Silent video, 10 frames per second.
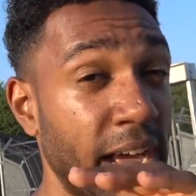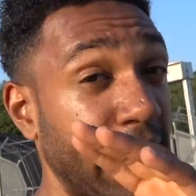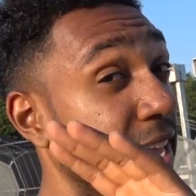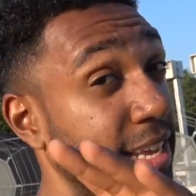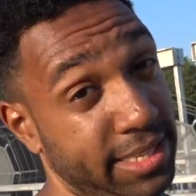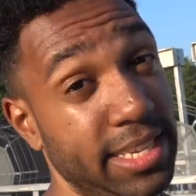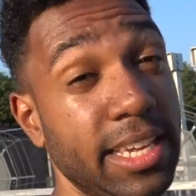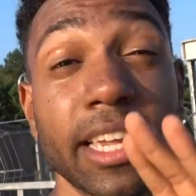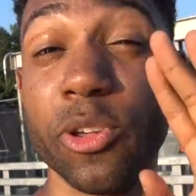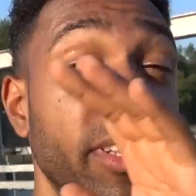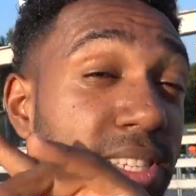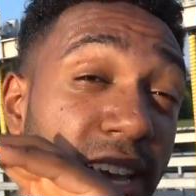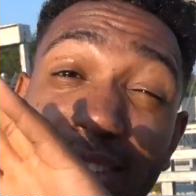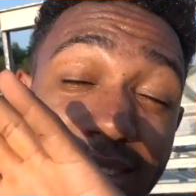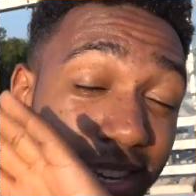I can't see. You can
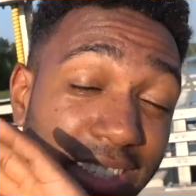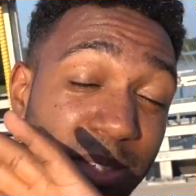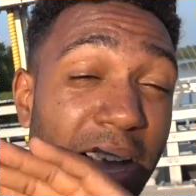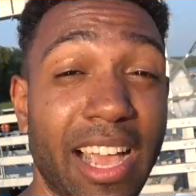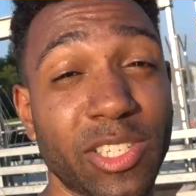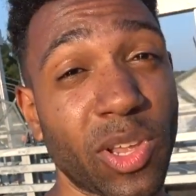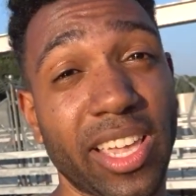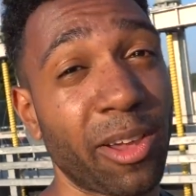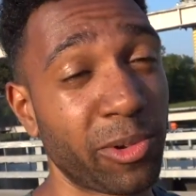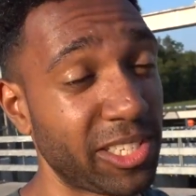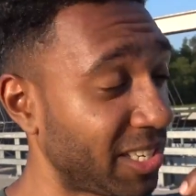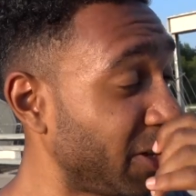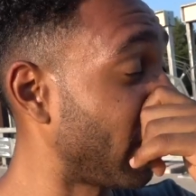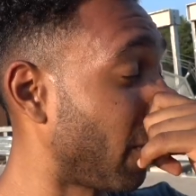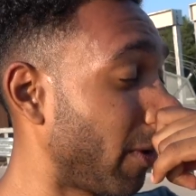tell the sun's in my eyes, so I can't really see
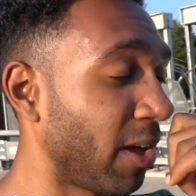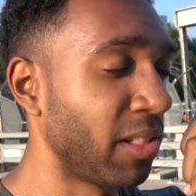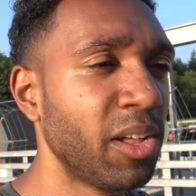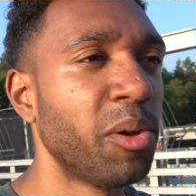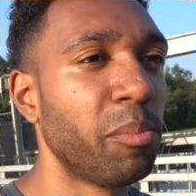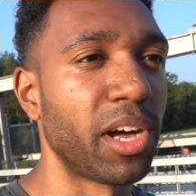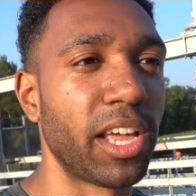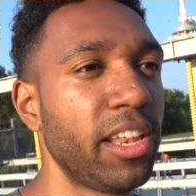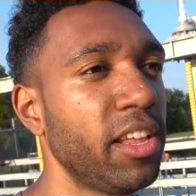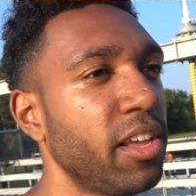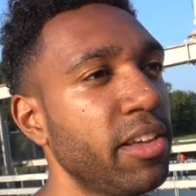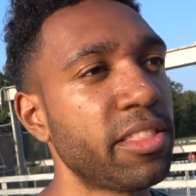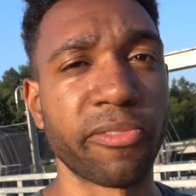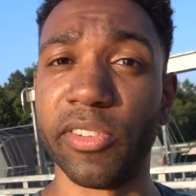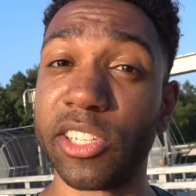you that well. But
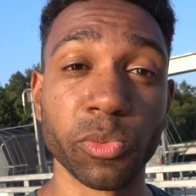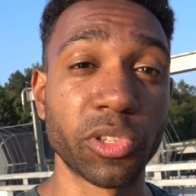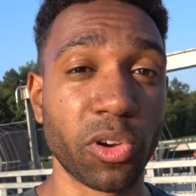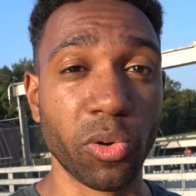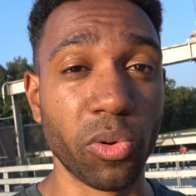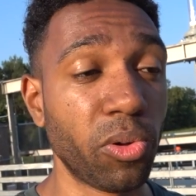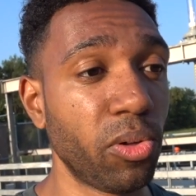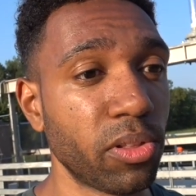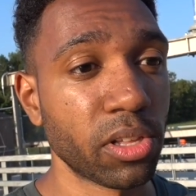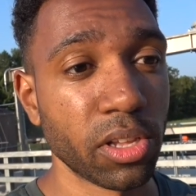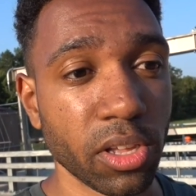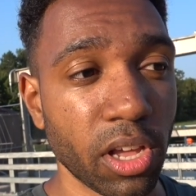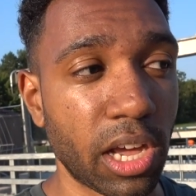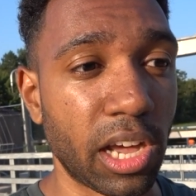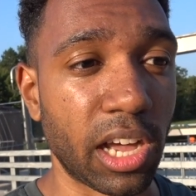the fishing was cool.
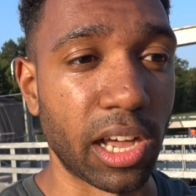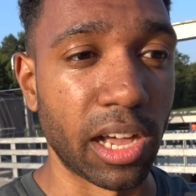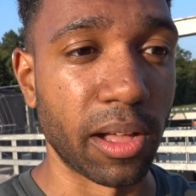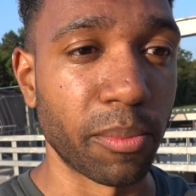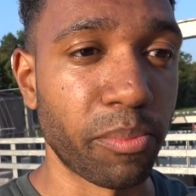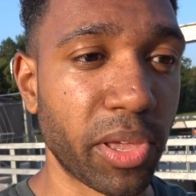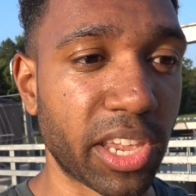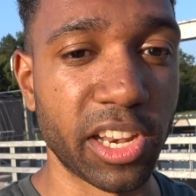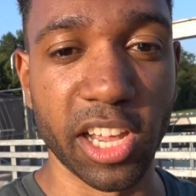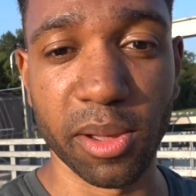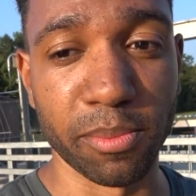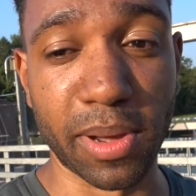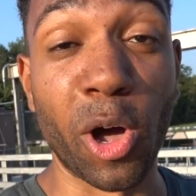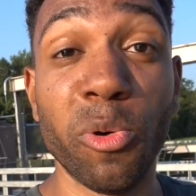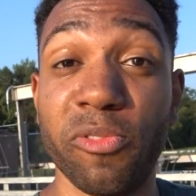Uh, um, picking up
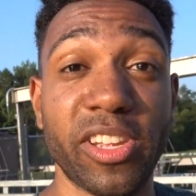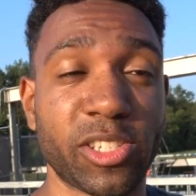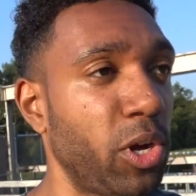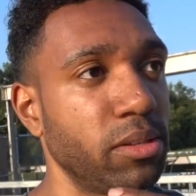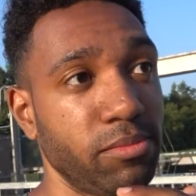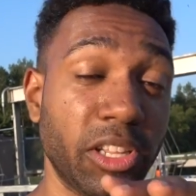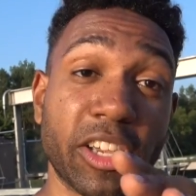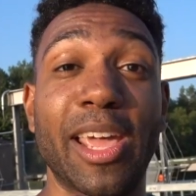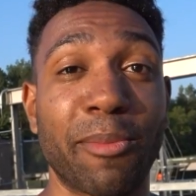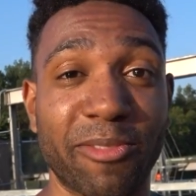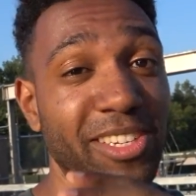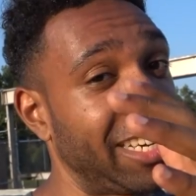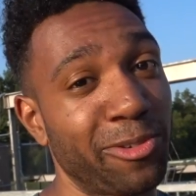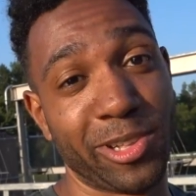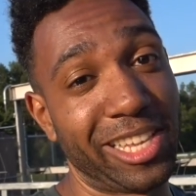my own fish, well, looking at my fish.
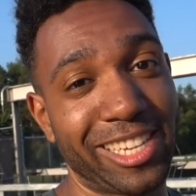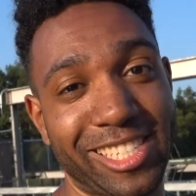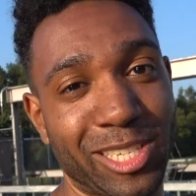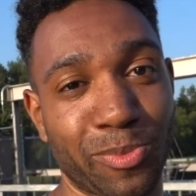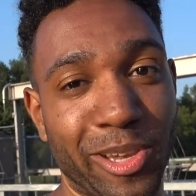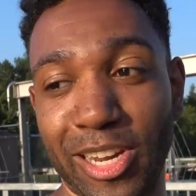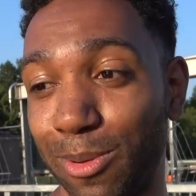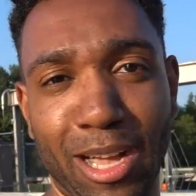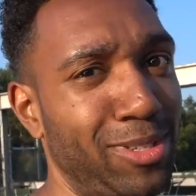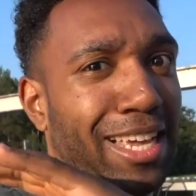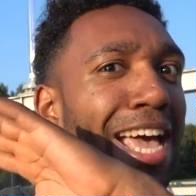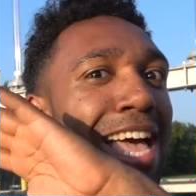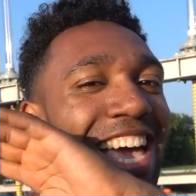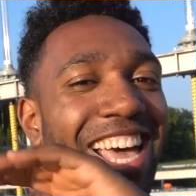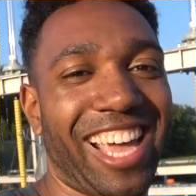I didn't really get a chance to pick it up. I was like,
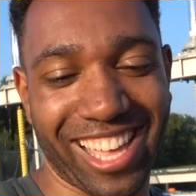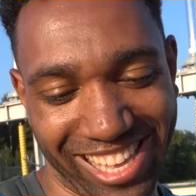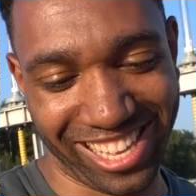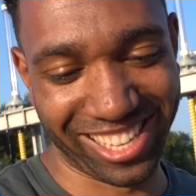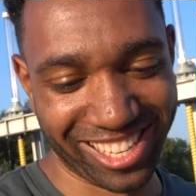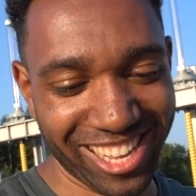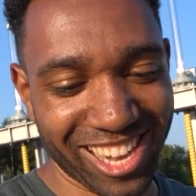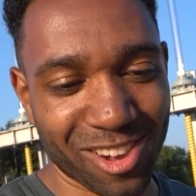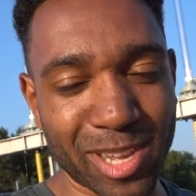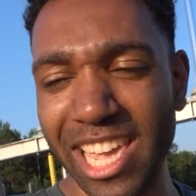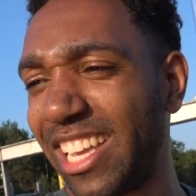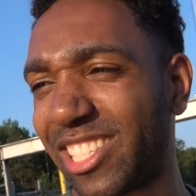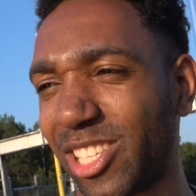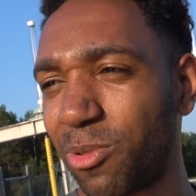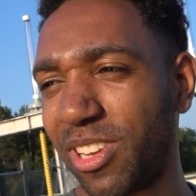ah! But yeah,
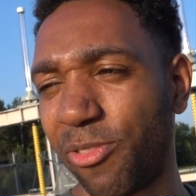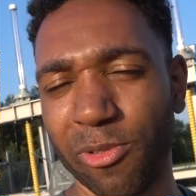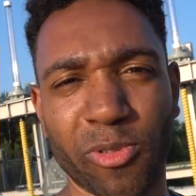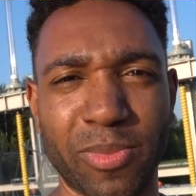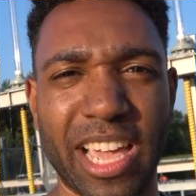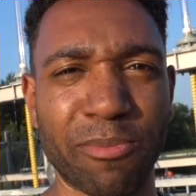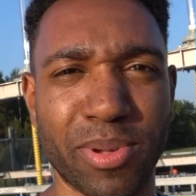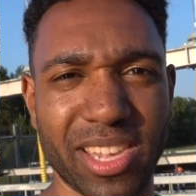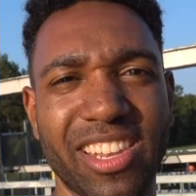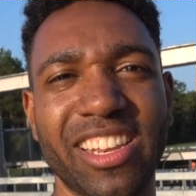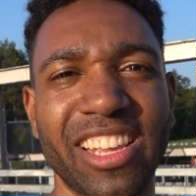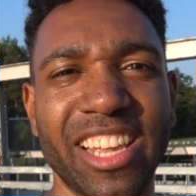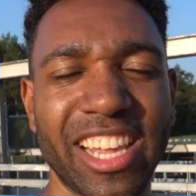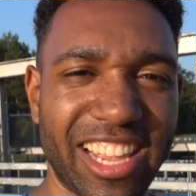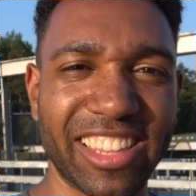it's so different from like being
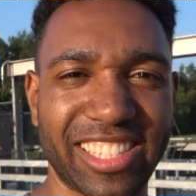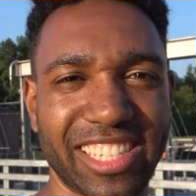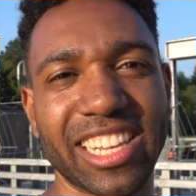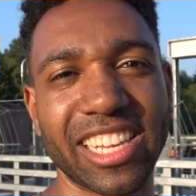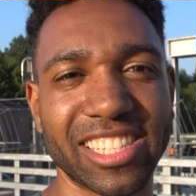in the city.